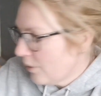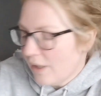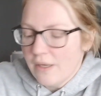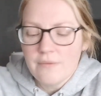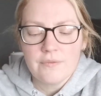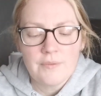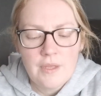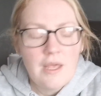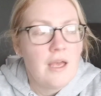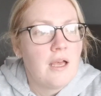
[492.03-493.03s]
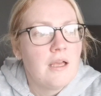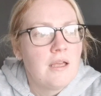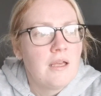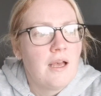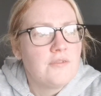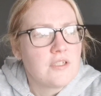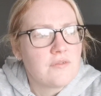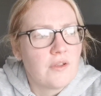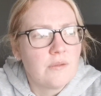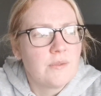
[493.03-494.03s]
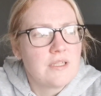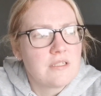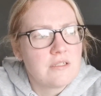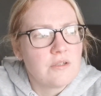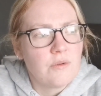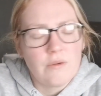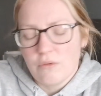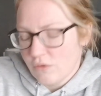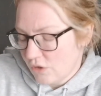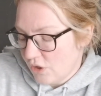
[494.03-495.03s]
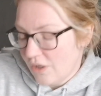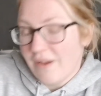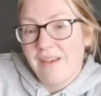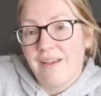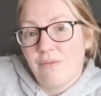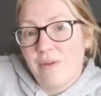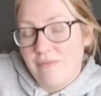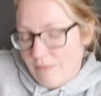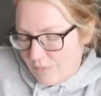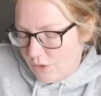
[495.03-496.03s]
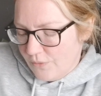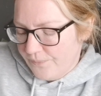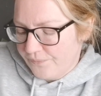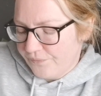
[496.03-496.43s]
what I'm gonna have? I've just filmed this, so I'm going to have a wee Vimto,